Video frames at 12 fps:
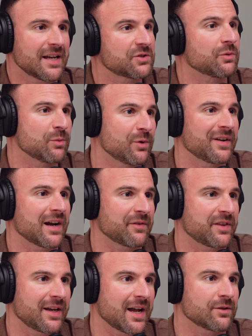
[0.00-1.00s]
it's removing
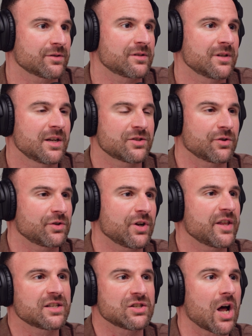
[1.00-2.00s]
everything else. So
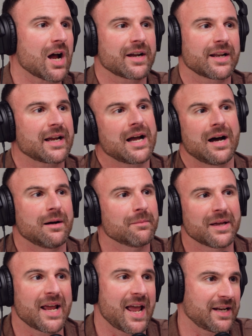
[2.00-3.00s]
it's not going to
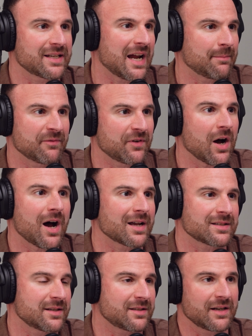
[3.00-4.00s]
come at any type of
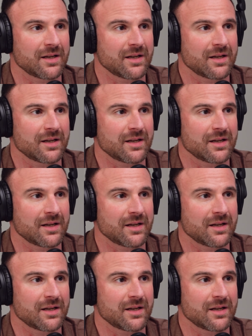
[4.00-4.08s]
cost. It's going